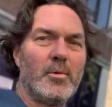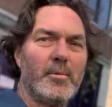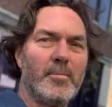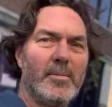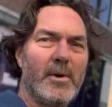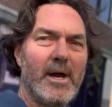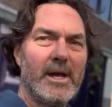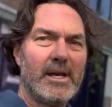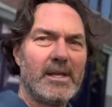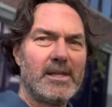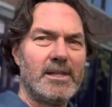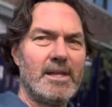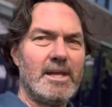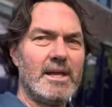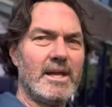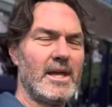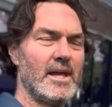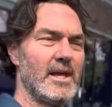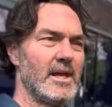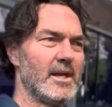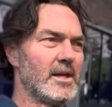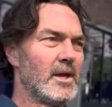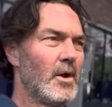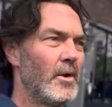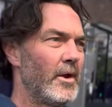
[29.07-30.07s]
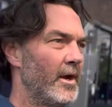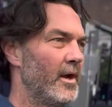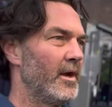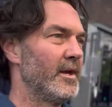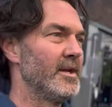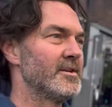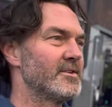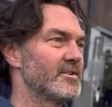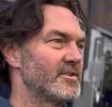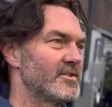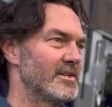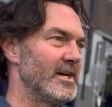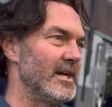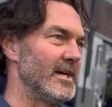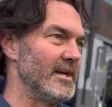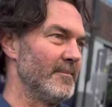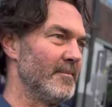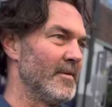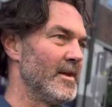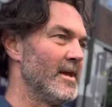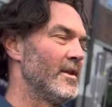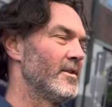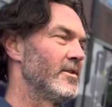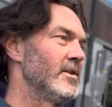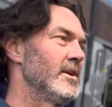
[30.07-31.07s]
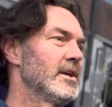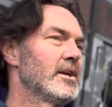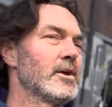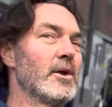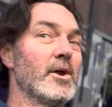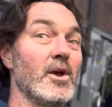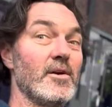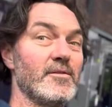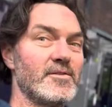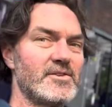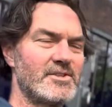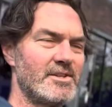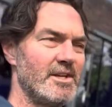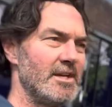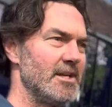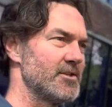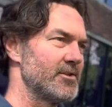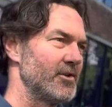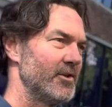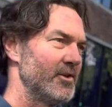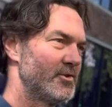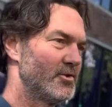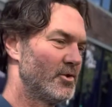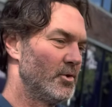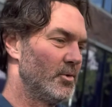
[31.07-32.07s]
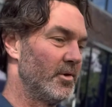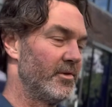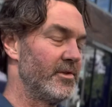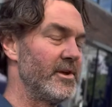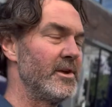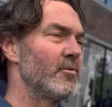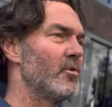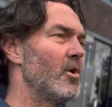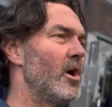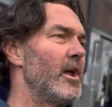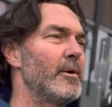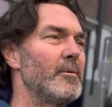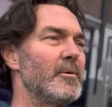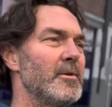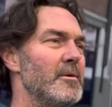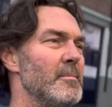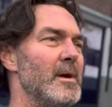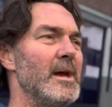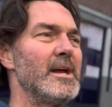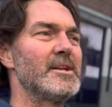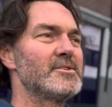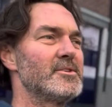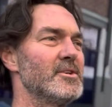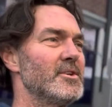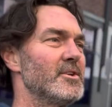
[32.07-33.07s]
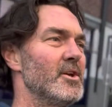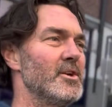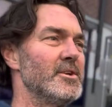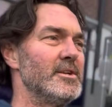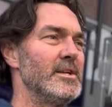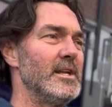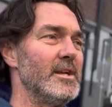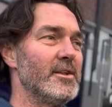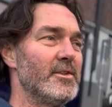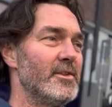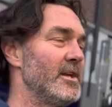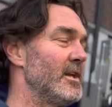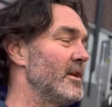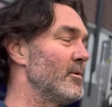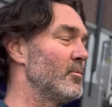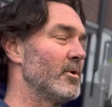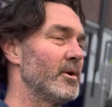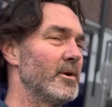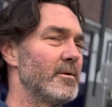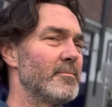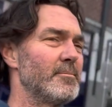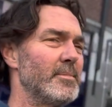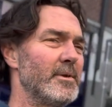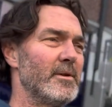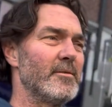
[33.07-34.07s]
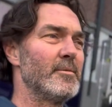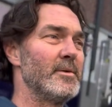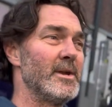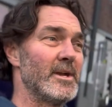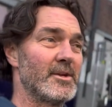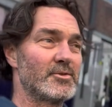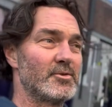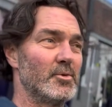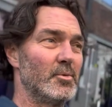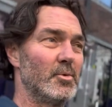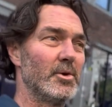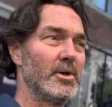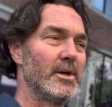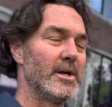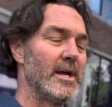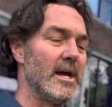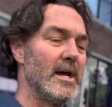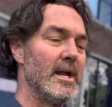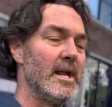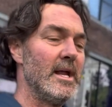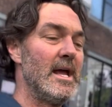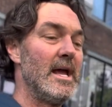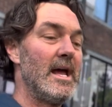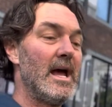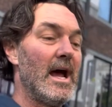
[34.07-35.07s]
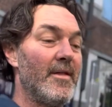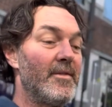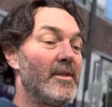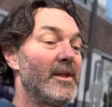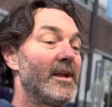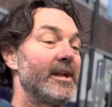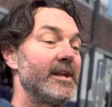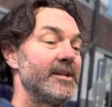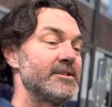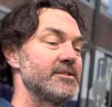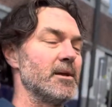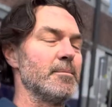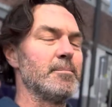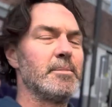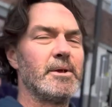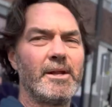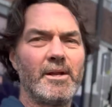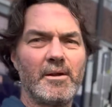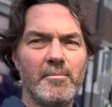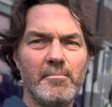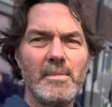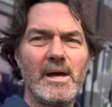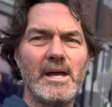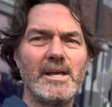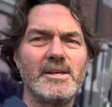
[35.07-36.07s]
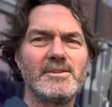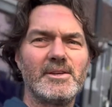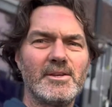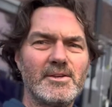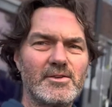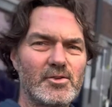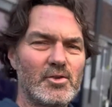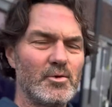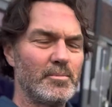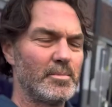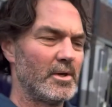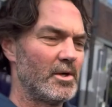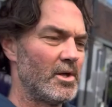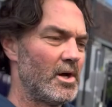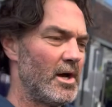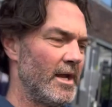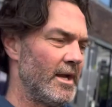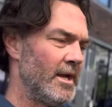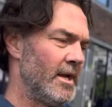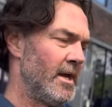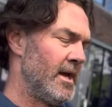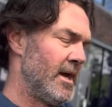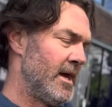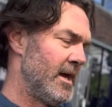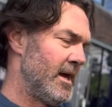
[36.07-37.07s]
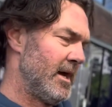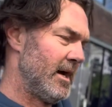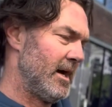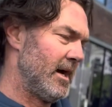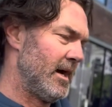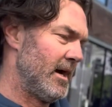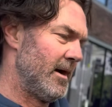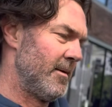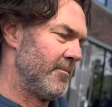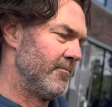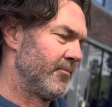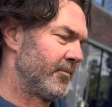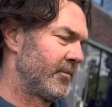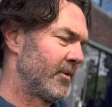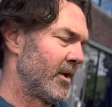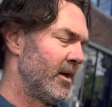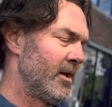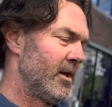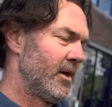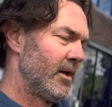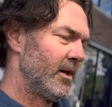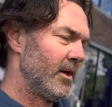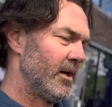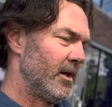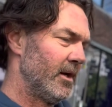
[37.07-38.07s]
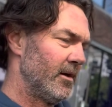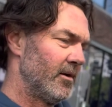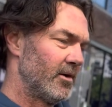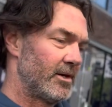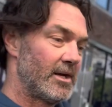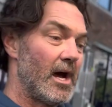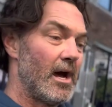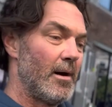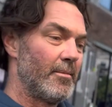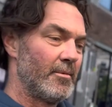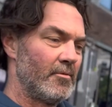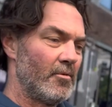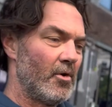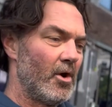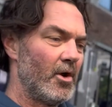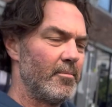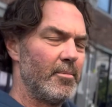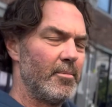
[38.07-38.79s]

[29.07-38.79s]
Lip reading: bike. Think going interstate, think going overseas on a tour, think riding with your mates and you don't need it, think you want a bit of an extra workout. And then it ends up being an amazing super light carbon road